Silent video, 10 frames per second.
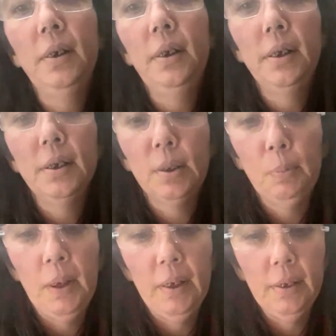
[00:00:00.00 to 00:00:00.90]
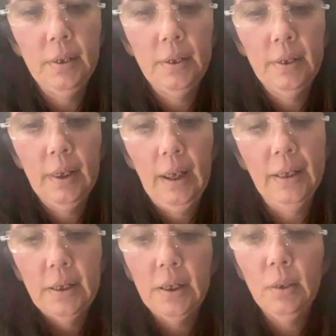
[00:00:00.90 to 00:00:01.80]
It's a pin. I
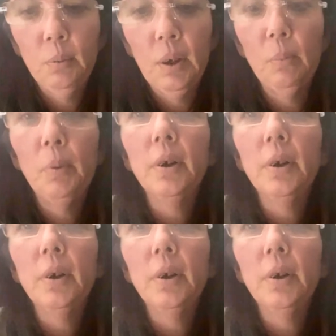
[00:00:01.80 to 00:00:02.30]
just didn't want to pull